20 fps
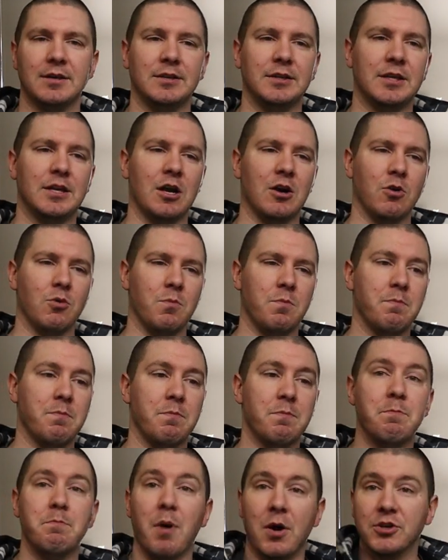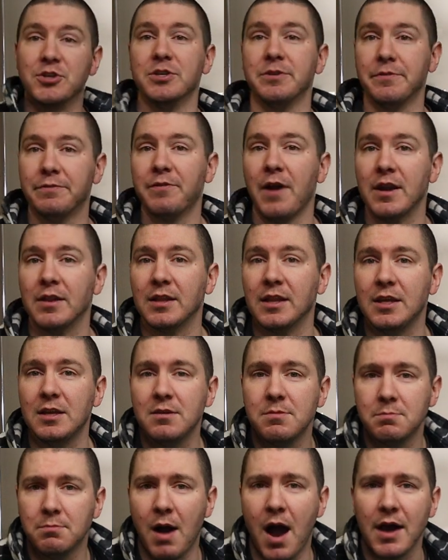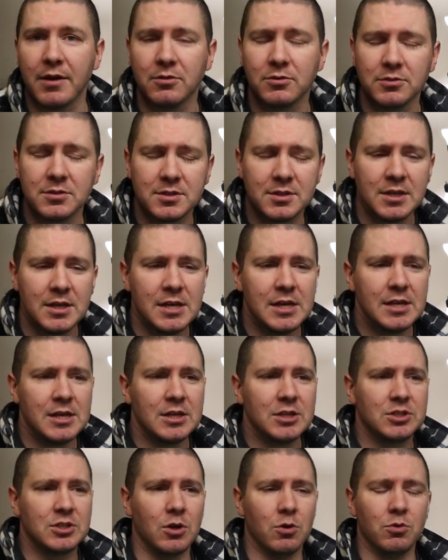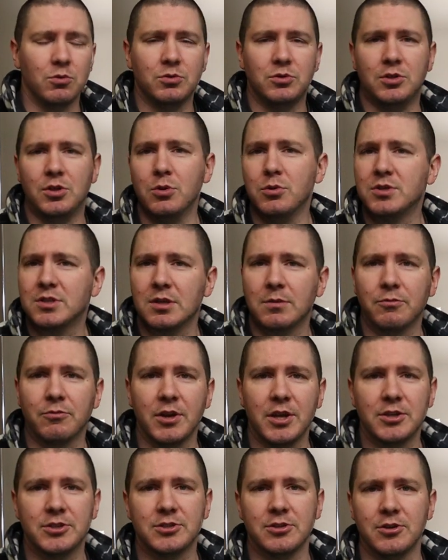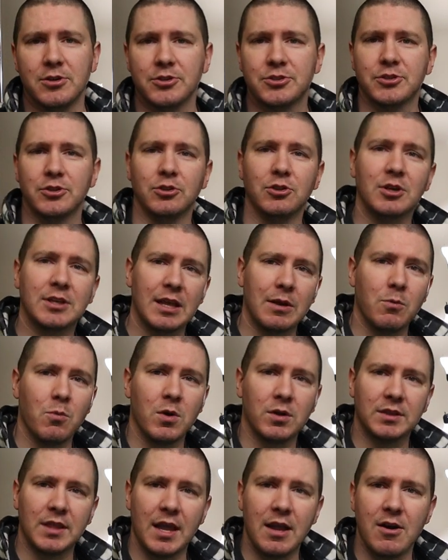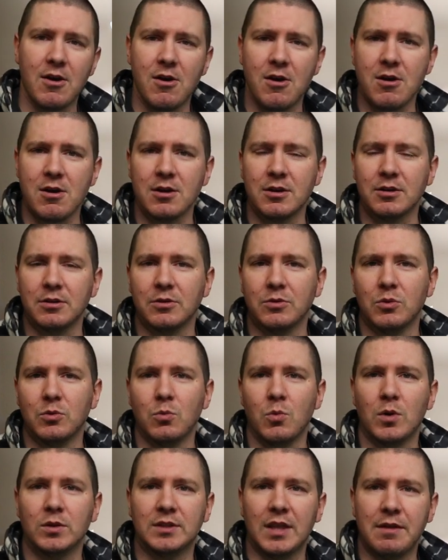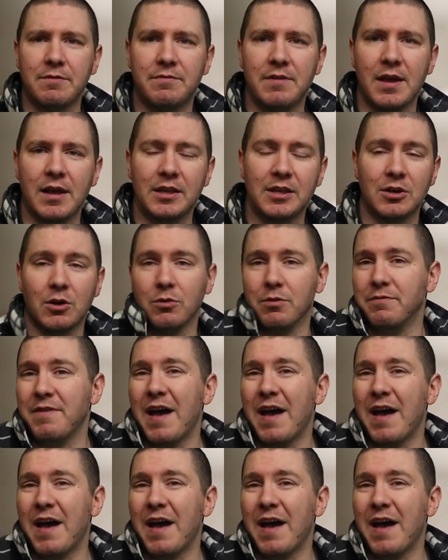you know, budget friendly models. So do some research, look at what they are, what they, you know, the